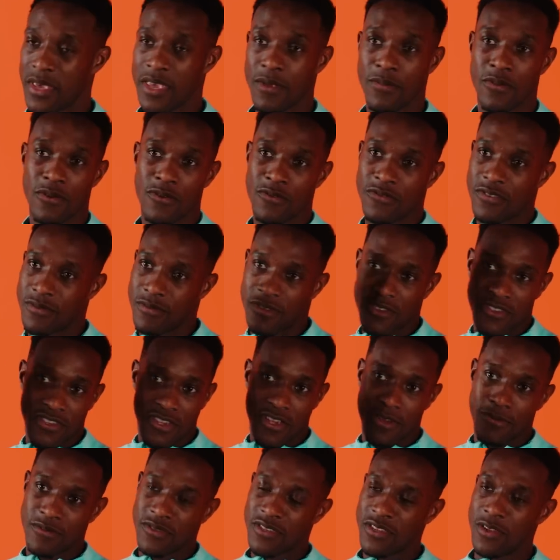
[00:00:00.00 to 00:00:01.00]
people from the
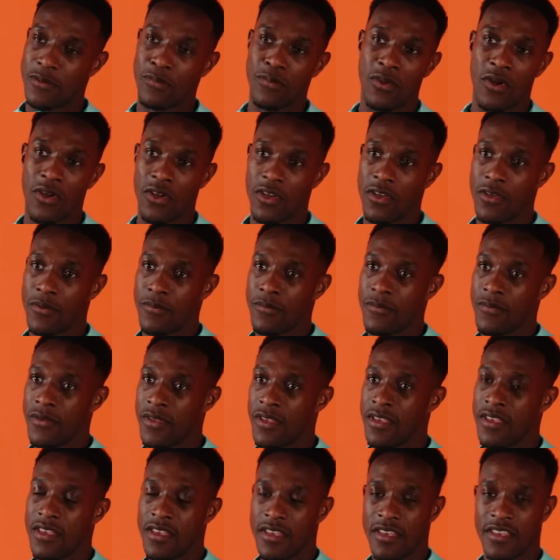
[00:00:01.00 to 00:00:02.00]
top to the bottom.
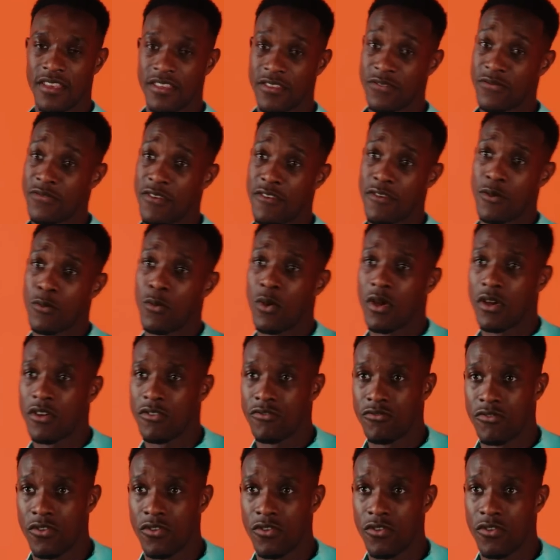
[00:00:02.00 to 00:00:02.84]
It's very well